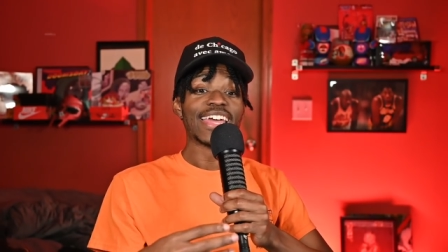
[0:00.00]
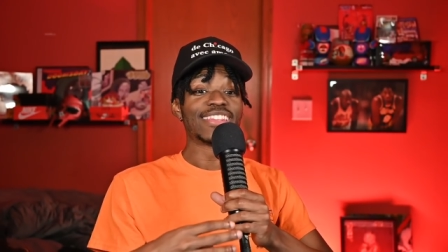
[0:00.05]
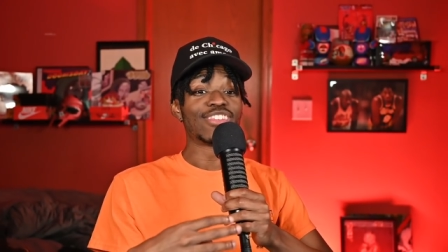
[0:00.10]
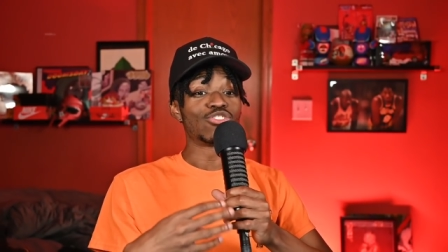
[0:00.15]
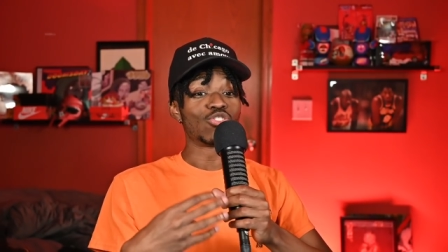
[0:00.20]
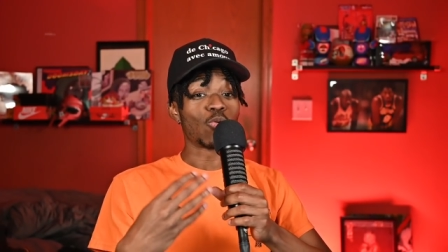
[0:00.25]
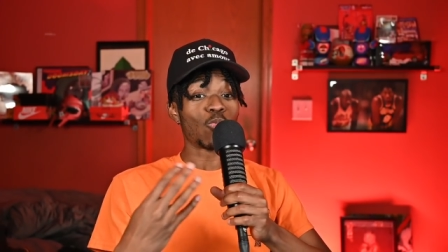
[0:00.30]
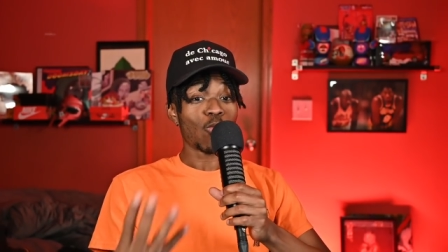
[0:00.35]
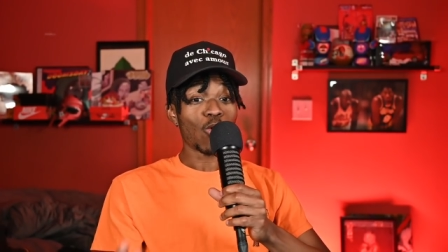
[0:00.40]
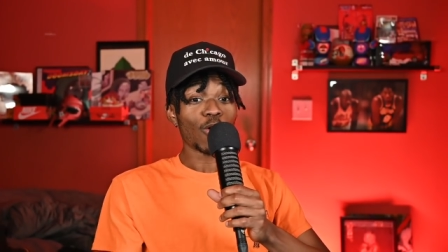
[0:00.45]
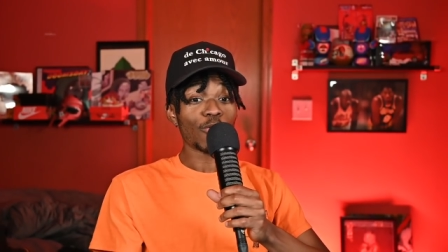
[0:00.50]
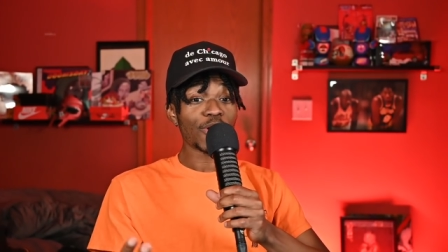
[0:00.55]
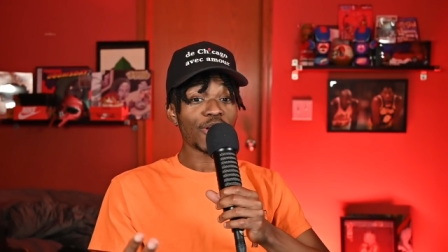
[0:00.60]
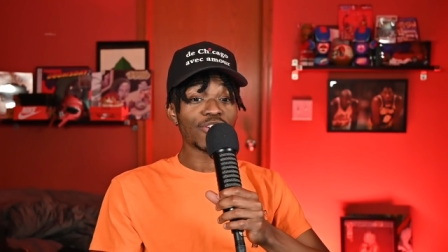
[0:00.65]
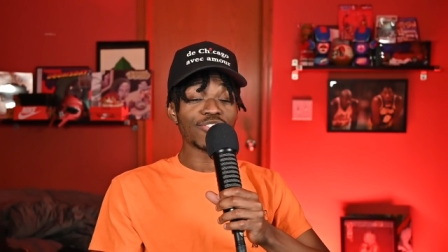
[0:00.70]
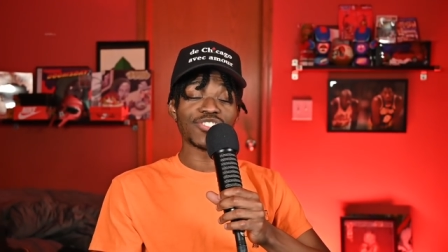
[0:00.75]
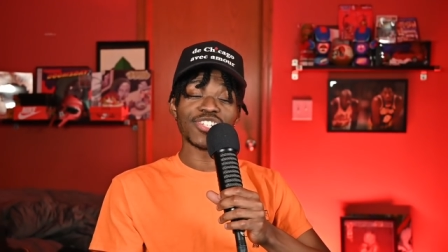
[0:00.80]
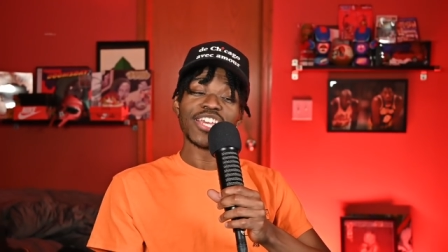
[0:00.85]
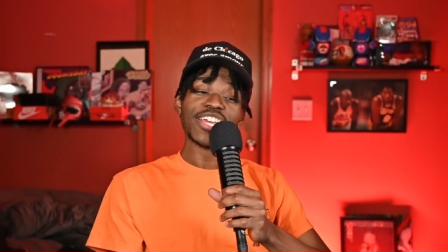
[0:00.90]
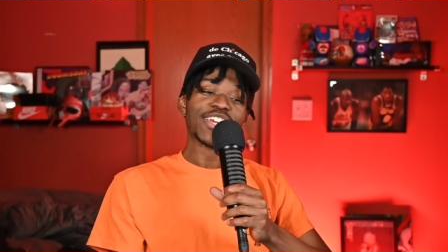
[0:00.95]
Then the
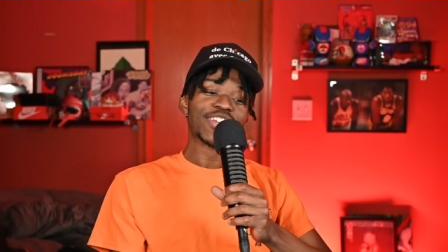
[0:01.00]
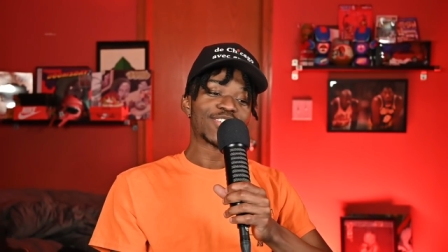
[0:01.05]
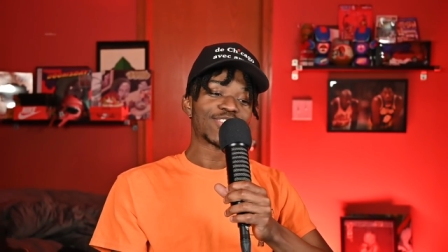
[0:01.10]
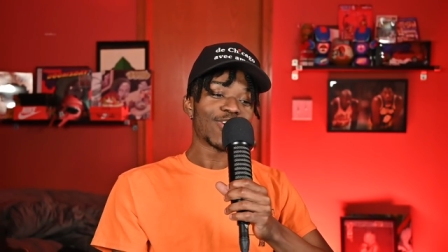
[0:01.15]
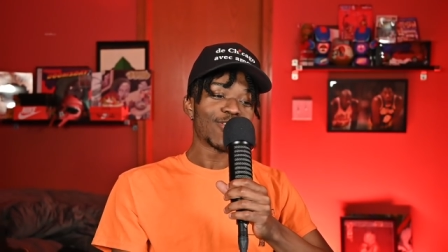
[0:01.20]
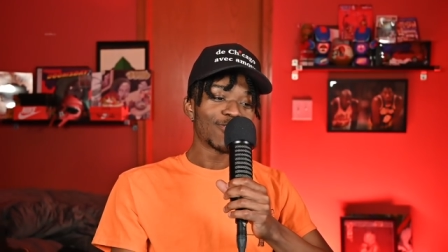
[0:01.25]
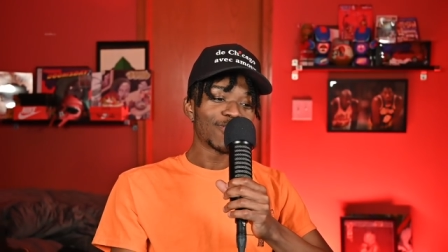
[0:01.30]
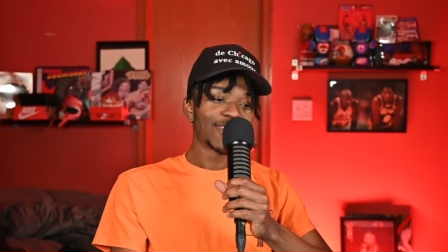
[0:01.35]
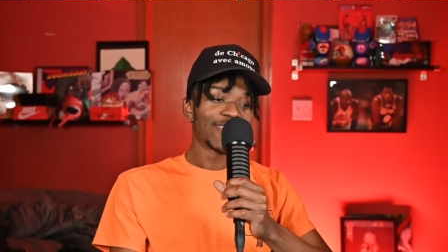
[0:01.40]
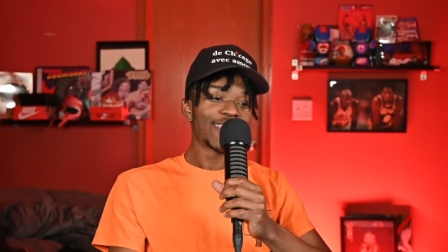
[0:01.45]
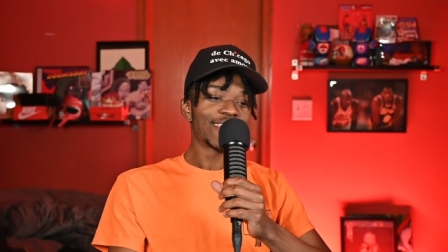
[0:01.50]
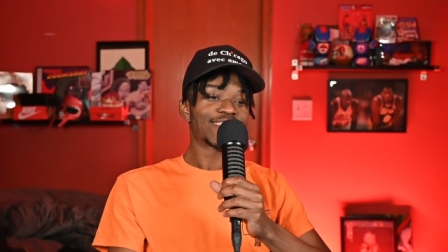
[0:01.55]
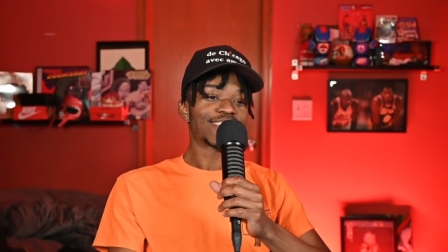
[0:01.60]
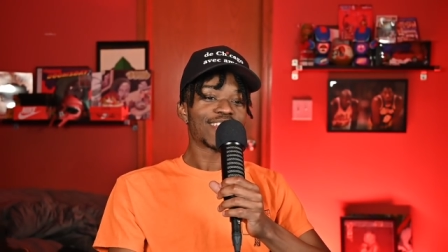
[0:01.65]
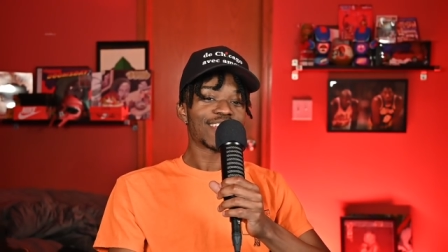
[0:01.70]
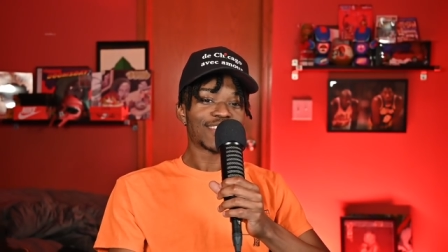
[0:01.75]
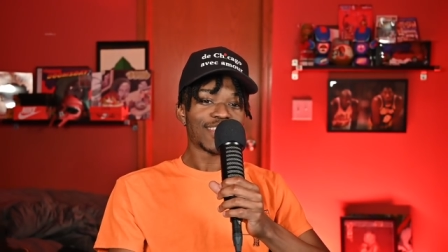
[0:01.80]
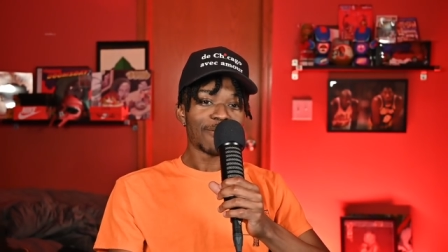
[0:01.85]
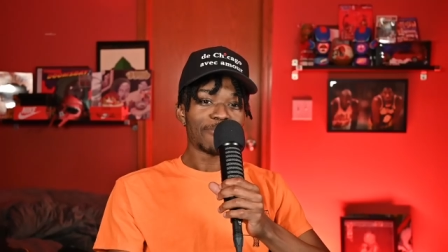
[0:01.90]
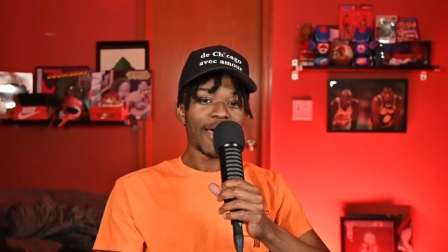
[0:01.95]
Warriors. So this
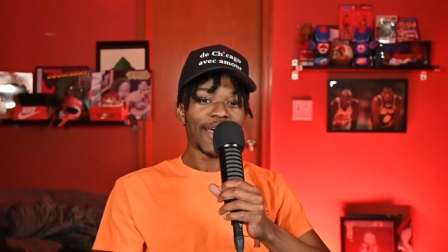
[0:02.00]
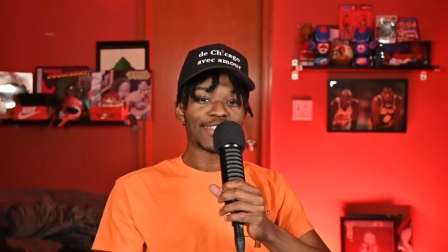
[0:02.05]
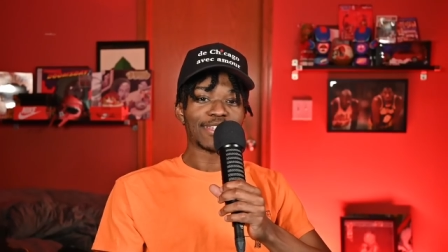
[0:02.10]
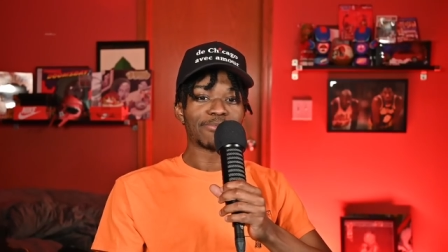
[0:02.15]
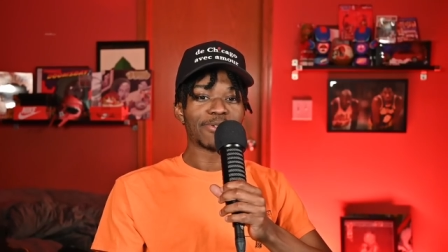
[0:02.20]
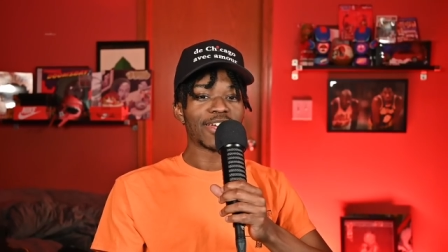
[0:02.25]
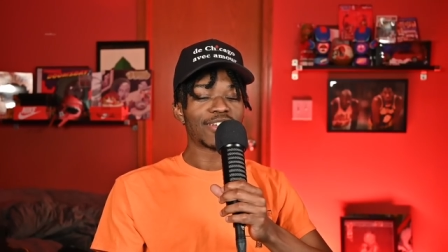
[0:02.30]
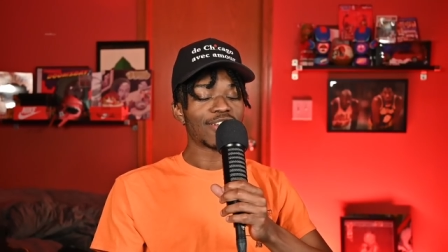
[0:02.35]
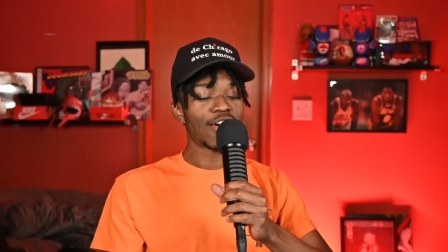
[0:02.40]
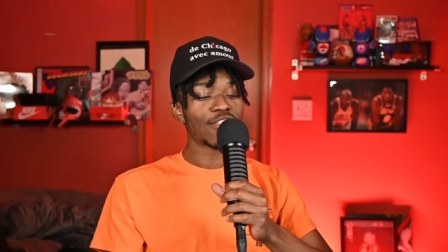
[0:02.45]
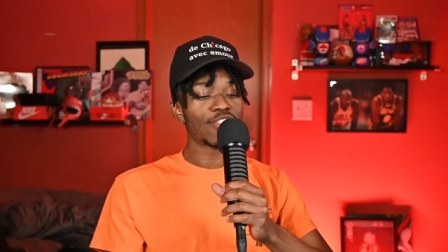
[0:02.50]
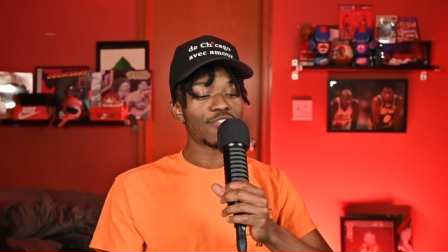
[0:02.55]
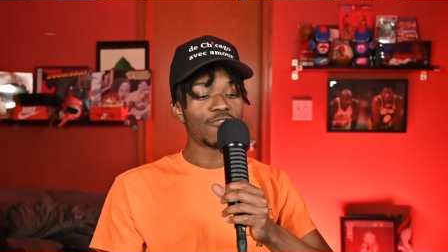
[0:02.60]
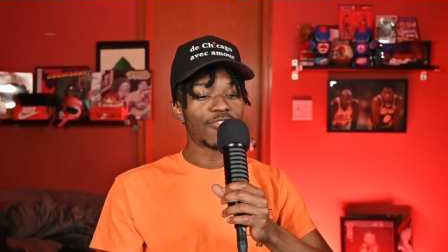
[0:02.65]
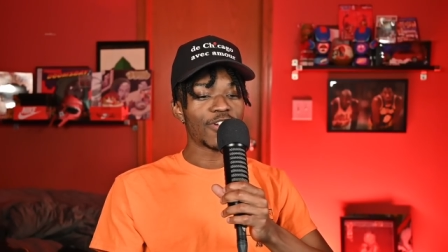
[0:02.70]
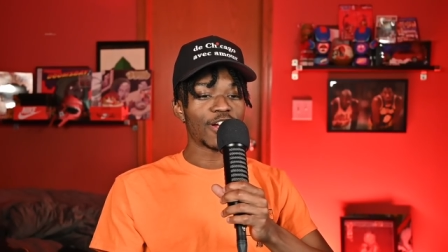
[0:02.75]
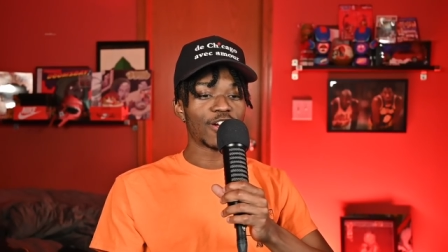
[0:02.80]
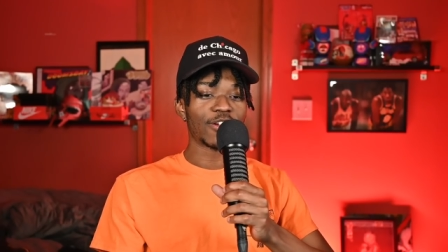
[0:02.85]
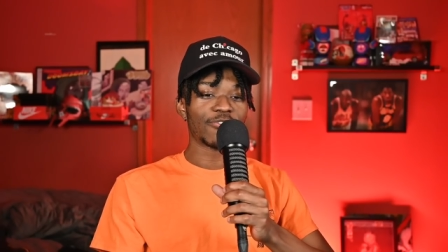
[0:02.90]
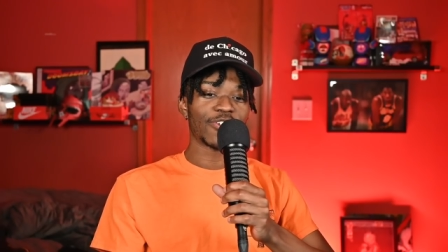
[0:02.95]
is about to be another
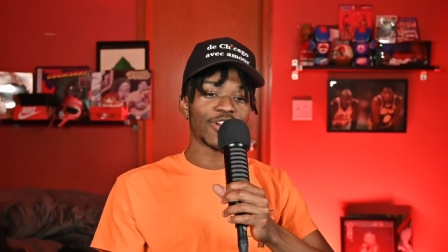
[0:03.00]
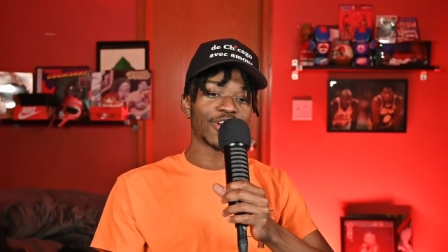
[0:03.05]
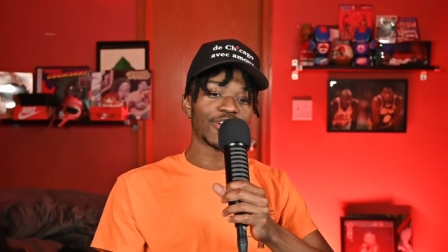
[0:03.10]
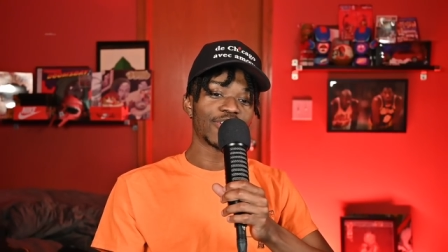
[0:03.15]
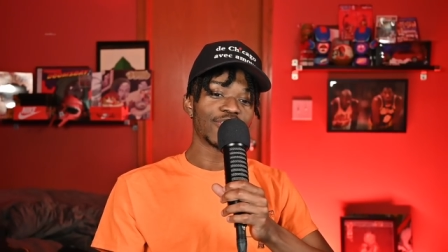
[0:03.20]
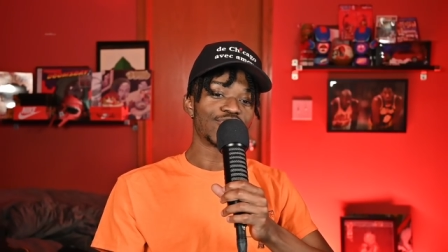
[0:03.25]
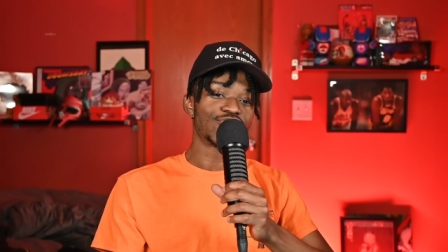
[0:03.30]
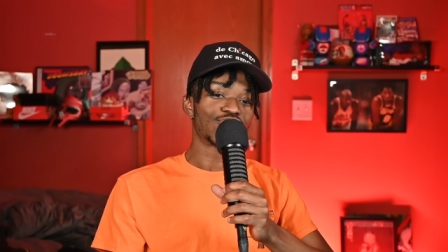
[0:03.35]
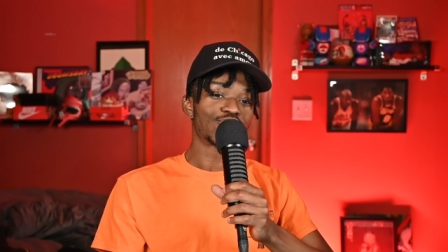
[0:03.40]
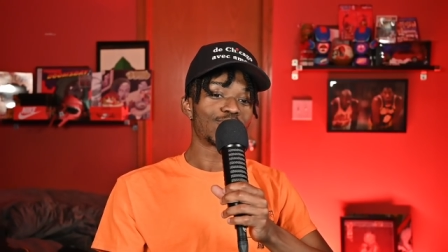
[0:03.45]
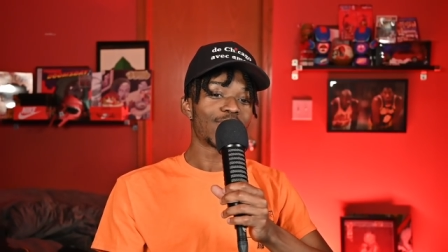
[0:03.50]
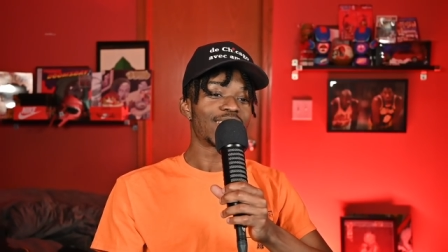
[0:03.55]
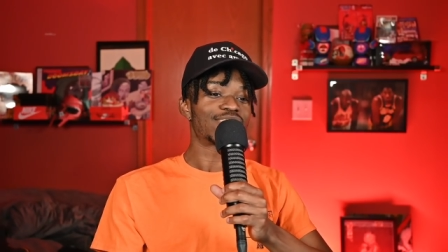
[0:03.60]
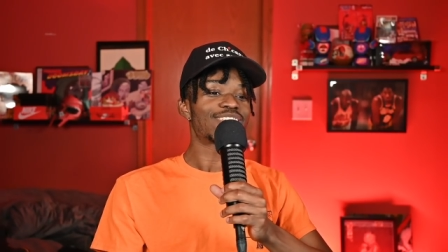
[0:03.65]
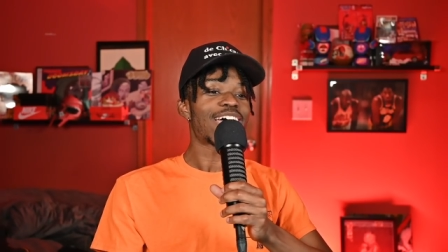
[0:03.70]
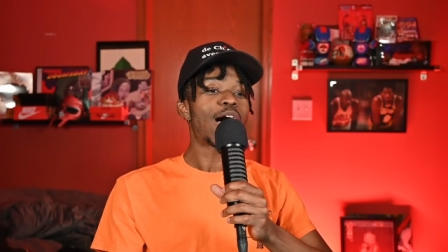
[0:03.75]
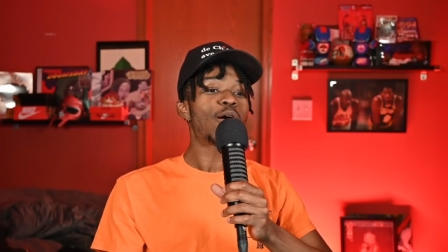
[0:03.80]
very, very good stretch.